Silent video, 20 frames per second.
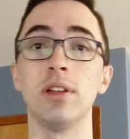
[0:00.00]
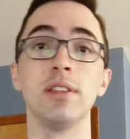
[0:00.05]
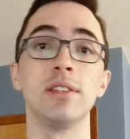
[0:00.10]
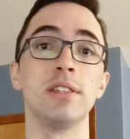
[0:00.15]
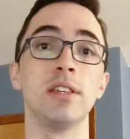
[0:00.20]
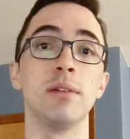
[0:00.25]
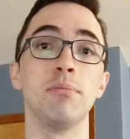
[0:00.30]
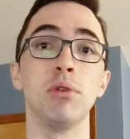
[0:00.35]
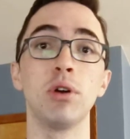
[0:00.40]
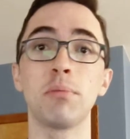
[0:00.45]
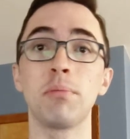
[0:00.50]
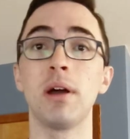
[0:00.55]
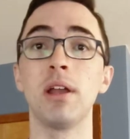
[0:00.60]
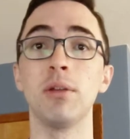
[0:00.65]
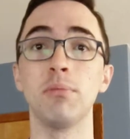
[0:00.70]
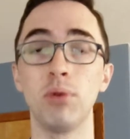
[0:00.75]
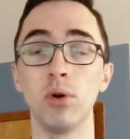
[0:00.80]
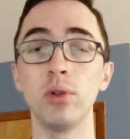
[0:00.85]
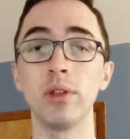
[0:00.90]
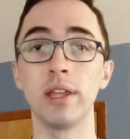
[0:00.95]
It's a book by
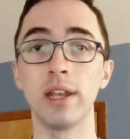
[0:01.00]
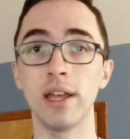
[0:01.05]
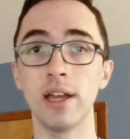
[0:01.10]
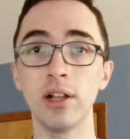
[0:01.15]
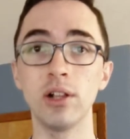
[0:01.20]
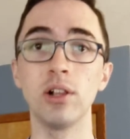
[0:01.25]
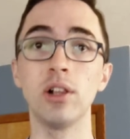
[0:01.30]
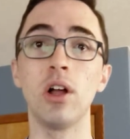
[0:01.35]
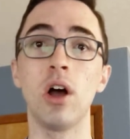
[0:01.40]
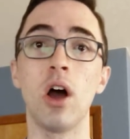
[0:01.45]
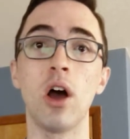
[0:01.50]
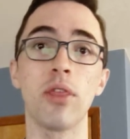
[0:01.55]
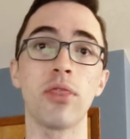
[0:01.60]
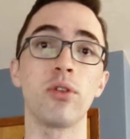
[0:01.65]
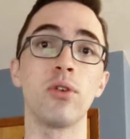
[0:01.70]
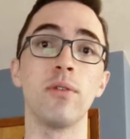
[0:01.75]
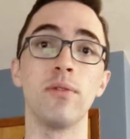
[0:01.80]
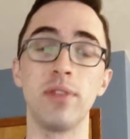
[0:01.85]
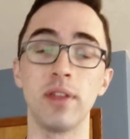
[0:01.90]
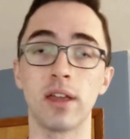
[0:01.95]
Napoleon Hill,
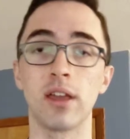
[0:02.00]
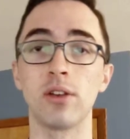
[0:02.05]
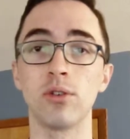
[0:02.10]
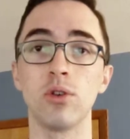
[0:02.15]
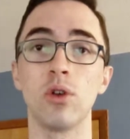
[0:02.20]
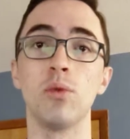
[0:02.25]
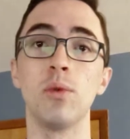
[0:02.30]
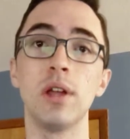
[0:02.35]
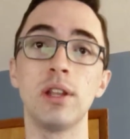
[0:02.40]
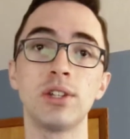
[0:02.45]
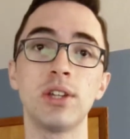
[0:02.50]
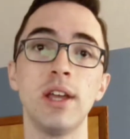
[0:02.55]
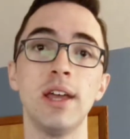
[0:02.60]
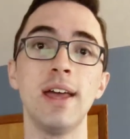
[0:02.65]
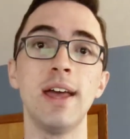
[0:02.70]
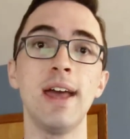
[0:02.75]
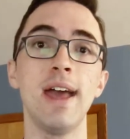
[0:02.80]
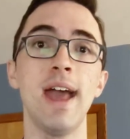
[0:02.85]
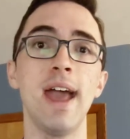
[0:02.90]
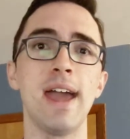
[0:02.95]
author of Think and Grow Rich,
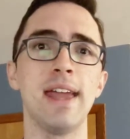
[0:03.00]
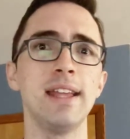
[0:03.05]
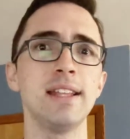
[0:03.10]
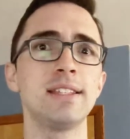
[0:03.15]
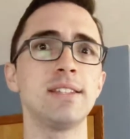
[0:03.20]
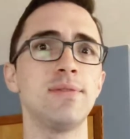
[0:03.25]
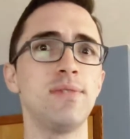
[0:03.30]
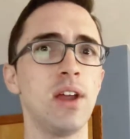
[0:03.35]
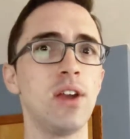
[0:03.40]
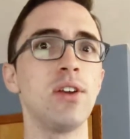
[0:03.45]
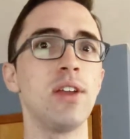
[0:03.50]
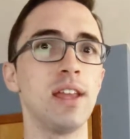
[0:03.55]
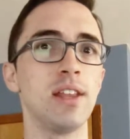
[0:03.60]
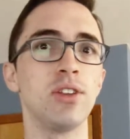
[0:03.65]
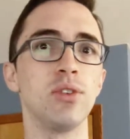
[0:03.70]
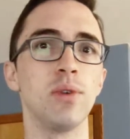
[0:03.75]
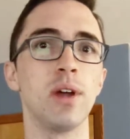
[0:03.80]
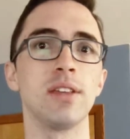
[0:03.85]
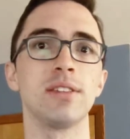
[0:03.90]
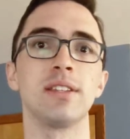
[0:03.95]
and it's very
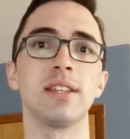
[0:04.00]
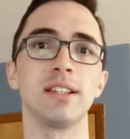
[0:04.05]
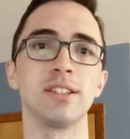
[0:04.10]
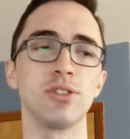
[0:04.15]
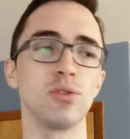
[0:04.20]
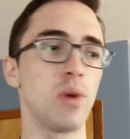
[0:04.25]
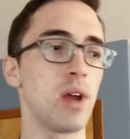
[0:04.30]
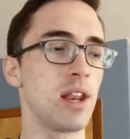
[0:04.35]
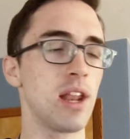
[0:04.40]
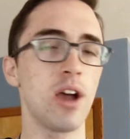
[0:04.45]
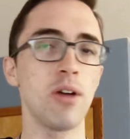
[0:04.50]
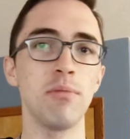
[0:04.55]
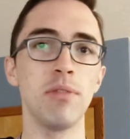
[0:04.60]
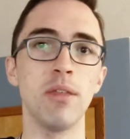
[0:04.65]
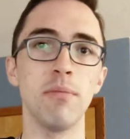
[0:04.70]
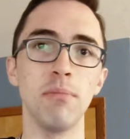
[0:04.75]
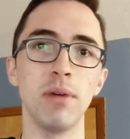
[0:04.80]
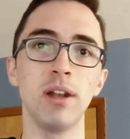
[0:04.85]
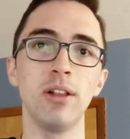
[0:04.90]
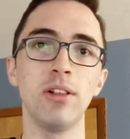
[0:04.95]
interesting. So, right now, I'm in
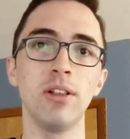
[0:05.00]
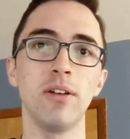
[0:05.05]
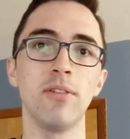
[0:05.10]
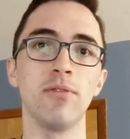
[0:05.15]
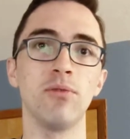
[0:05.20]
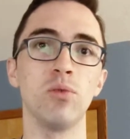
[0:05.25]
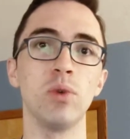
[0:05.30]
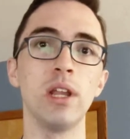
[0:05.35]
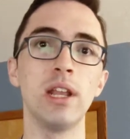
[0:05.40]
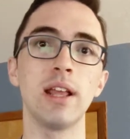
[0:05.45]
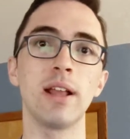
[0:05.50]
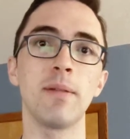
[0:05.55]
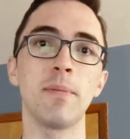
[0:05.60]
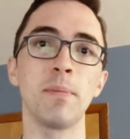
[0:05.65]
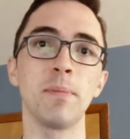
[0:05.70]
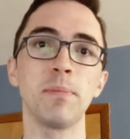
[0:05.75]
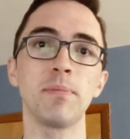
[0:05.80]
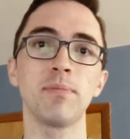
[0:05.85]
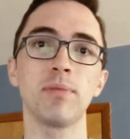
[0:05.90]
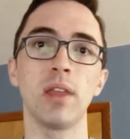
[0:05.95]
the middle of reading
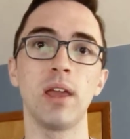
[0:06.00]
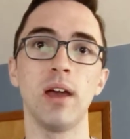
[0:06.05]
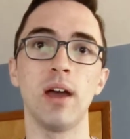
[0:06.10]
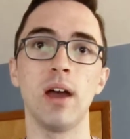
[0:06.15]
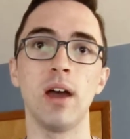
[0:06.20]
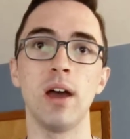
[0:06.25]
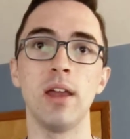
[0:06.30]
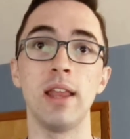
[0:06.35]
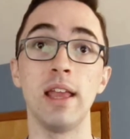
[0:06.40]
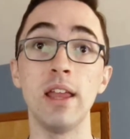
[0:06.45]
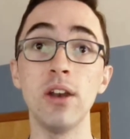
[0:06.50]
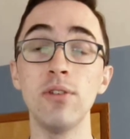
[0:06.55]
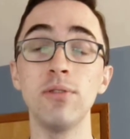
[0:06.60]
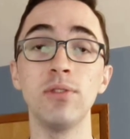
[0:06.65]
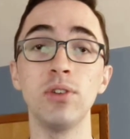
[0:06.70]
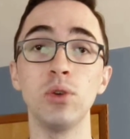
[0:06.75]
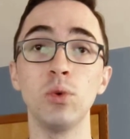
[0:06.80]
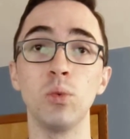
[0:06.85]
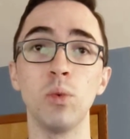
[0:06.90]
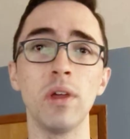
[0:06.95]
uh, an
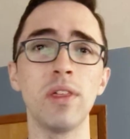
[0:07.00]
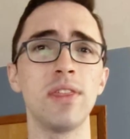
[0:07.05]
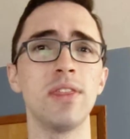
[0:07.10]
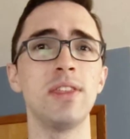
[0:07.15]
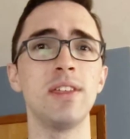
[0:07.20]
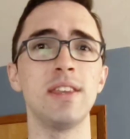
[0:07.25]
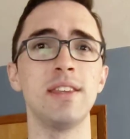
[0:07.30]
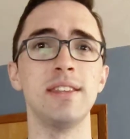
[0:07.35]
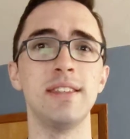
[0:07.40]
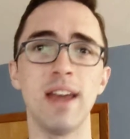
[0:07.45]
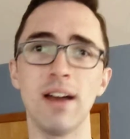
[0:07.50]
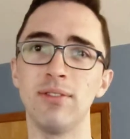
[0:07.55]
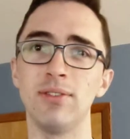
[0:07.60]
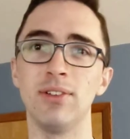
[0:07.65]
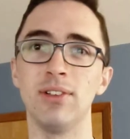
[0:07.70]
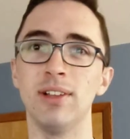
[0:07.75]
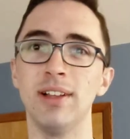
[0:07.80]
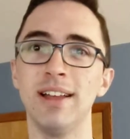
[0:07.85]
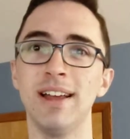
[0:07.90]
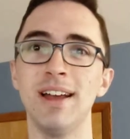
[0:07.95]
interview with the
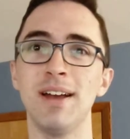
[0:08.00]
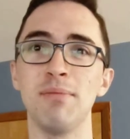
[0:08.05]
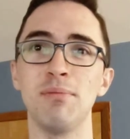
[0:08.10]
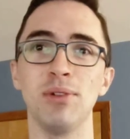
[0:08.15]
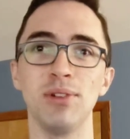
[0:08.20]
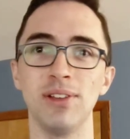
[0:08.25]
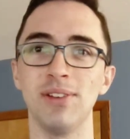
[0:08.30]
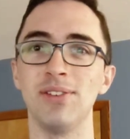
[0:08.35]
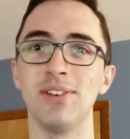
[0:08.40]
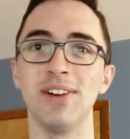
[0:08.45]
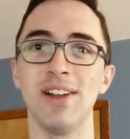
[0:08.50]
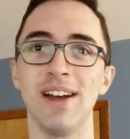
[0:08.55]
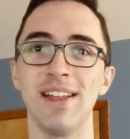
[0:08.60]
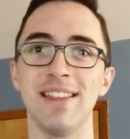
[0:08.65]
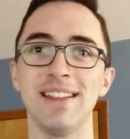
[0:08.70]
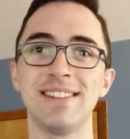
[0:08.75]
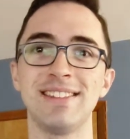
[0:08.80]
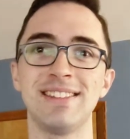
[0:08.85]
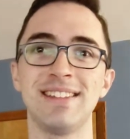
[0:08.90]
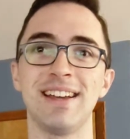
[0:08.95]
devil, believe it or not.
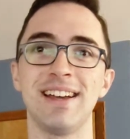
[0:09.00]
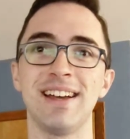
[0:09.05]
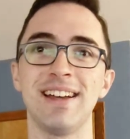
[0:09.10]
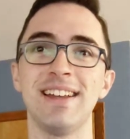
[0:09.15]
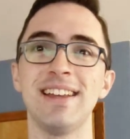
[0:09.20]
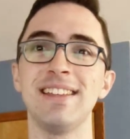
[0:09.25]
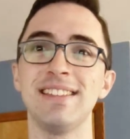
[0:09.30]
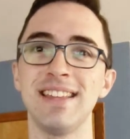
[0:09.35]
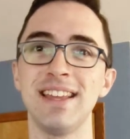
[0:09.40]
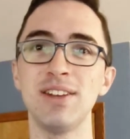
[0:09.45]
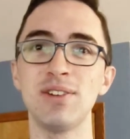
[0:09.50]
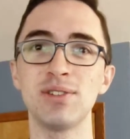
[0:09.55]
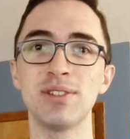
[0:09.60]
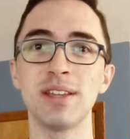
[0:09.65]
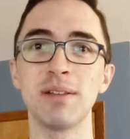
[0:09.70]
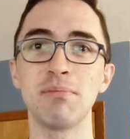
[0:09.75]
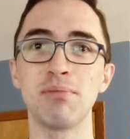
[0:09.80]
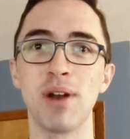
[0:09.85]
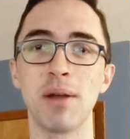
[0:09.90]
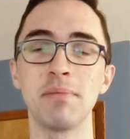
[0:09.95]
That's uh, an
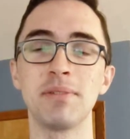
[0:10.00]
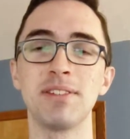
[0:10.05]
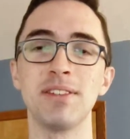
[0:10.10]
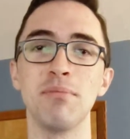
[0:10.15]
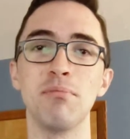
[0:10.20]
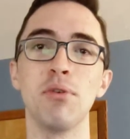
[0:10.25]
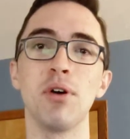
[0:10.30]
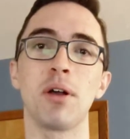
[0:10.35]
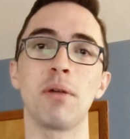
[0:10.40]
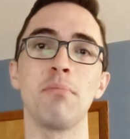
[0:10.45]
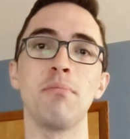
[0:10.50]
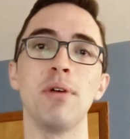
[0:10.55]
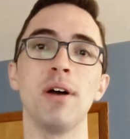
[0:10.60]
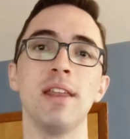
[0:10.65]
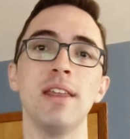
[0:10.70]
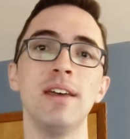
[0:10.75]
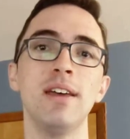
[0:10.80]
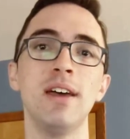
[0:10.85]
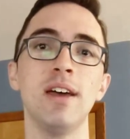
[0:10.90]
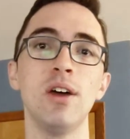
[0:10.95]
interesting premise of the book,
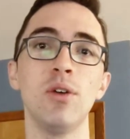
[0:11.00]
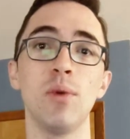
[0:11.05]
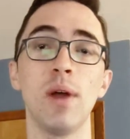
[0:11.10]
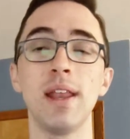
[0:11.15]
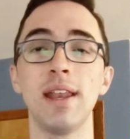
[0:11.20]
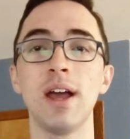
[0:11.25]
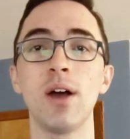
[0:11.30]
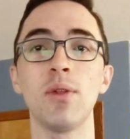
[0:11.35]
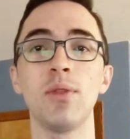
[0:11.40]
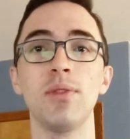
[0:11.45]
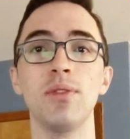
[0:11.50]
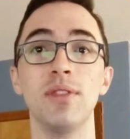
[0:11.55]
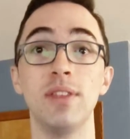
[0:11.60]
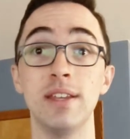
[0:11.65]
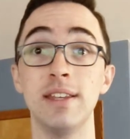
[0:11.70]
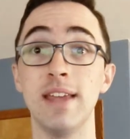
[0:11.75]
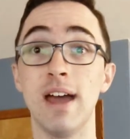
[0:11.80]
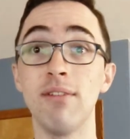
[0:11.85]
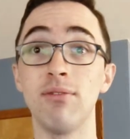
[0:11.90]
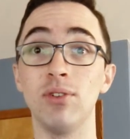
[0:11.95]
but right now,
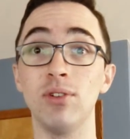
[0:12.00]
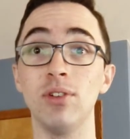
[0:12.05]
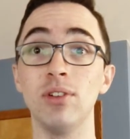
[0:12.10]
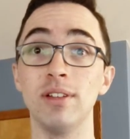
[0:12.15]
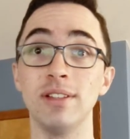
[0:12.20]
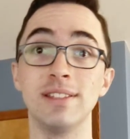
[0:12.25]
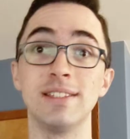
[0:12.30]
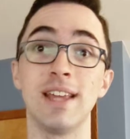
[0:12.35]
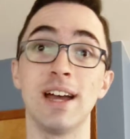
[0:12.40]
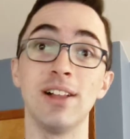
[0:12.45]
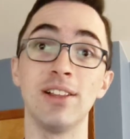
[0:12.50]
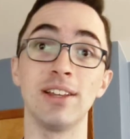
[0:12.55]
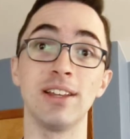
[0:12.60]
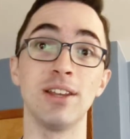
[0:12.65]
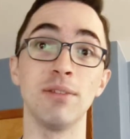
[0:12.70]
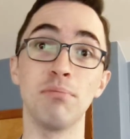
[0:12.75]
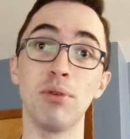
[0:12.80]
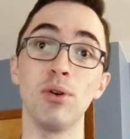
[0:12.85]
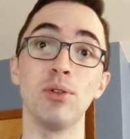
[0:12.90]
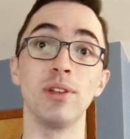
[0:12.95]
the devil is
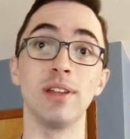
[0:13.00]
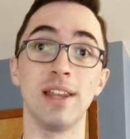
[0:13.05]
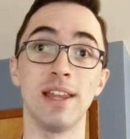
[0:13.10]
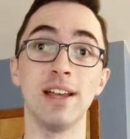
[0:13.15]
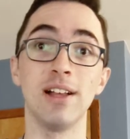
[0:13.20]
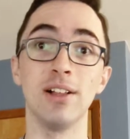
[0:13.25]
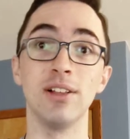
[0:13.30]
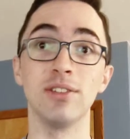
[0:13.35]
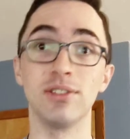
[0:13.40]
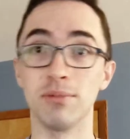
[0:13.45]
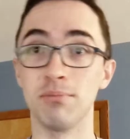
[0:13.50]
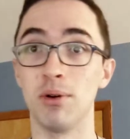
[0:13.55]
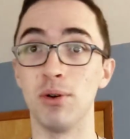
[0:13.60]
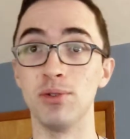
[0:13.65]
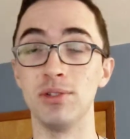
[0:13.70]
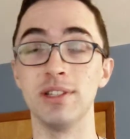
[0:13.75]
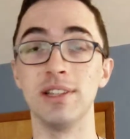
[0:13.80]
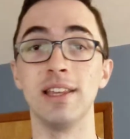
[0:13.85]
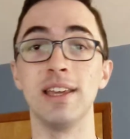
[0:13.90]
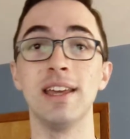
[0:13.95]
telling Napoleon Hill,
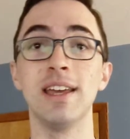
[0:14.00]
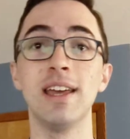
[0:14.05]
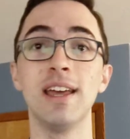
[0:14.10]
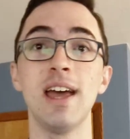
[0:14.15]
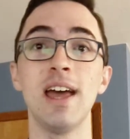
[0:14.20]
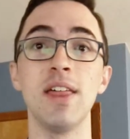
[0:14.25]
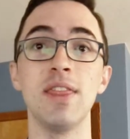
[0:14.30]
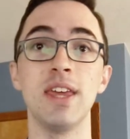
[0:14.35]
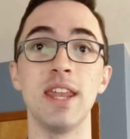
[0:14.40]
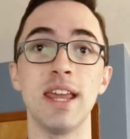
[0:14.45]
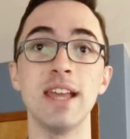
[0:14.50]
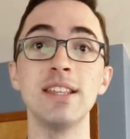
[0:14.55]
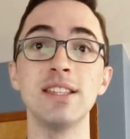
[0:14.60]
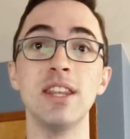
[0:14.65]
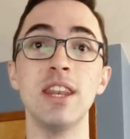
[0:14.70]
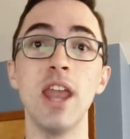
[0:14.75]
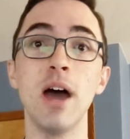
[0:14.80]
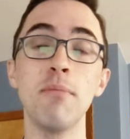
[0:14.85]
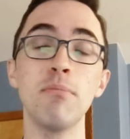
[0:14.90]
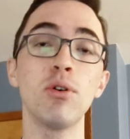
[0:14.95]
supposedly, that his
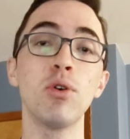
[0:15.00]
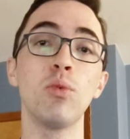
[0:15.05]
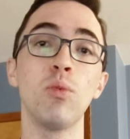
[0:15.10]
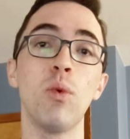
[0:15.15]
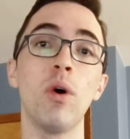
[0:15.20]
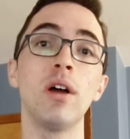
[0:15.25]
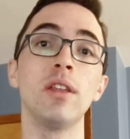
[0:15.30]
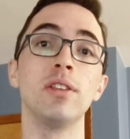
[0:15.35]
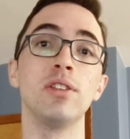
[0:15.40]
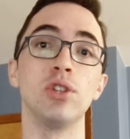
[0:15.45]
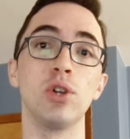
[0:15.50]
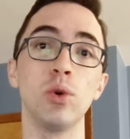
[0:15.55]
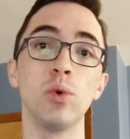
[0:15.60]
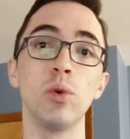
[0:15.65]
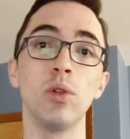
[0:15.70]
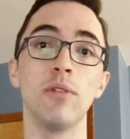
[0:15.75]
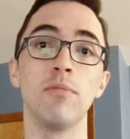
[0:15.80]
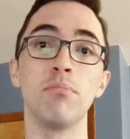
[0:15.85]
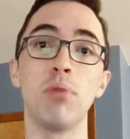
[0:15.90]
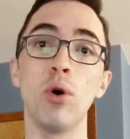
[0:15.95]
number one
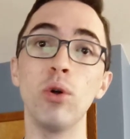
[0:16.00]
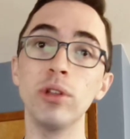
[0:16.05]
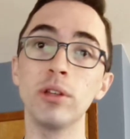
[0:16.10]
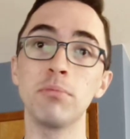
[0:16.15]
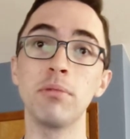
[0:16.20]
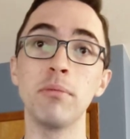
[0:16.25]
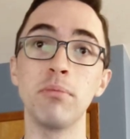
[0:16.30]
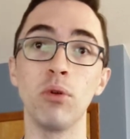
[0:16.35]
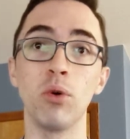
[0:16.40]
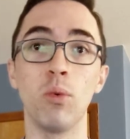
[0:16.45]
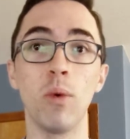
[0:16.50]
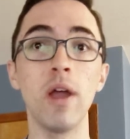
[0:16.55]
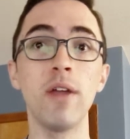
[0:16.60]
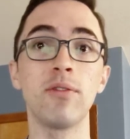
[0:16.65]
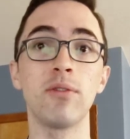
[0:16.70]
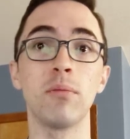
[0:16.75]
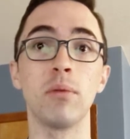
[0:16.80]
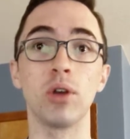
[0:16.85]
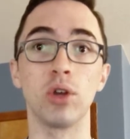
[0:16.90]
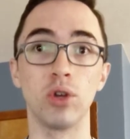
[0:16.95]
tool of pulling people away
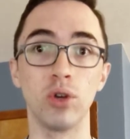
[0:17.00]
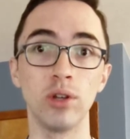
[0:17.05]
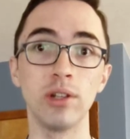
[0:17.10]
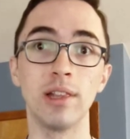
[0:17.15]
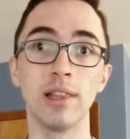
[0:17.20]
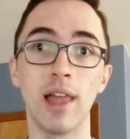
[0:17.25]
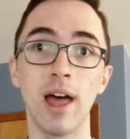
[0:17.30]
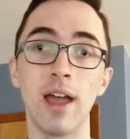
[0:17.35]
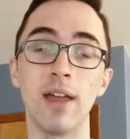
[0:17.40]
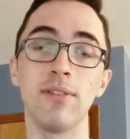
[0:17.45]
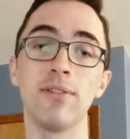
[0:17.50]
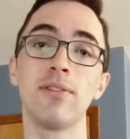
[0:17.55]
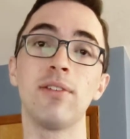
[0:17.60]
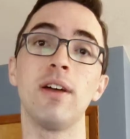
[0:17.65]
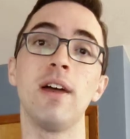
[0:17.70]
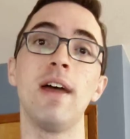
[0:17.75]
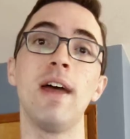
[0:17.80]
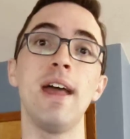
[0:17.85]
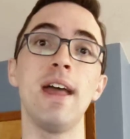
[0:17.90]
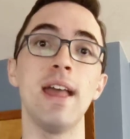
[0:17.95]
from a good life
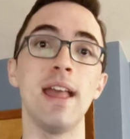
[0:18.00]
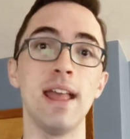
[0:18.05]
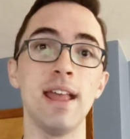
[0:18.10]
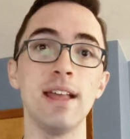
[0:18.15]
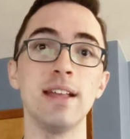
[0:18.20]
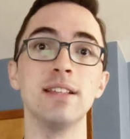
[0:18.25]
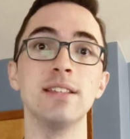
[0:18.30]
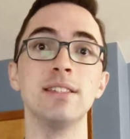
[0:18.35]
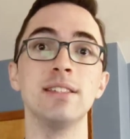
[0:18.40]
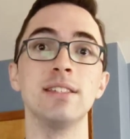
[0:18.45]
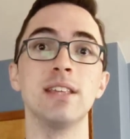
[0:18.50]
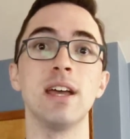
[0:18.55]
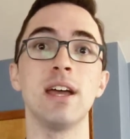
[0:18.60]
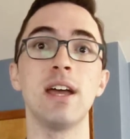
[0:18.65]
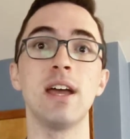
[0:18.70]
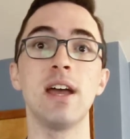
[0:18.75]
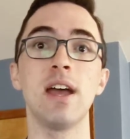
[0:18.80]
is